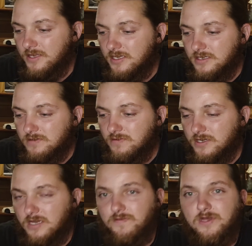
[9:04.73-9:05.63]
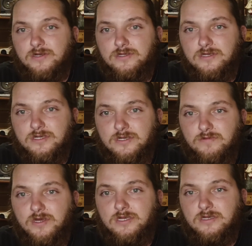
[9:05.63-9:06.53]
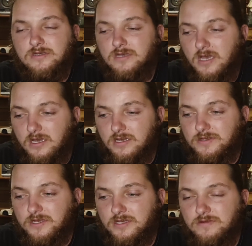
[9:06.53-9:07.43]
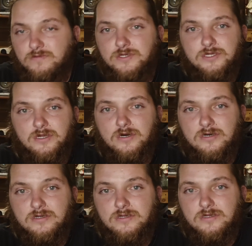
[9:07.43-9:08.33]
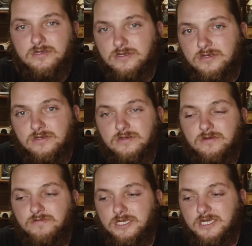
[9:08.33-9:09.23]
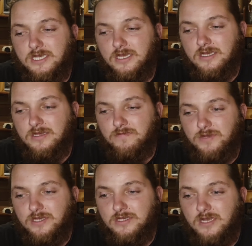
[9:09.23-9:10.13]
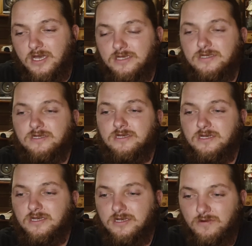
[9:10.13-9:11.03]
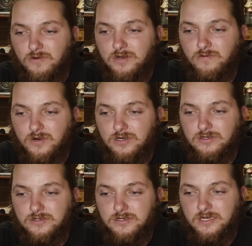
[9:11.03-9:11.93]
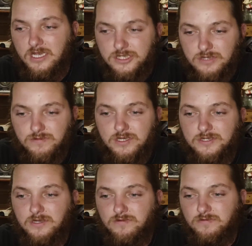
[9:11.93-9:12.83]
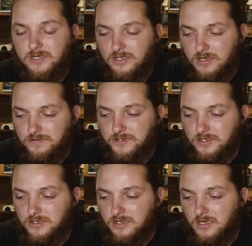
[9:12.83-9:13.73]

think we're not better than anybody. I think we should all be not in a one world nation, because everybody loves their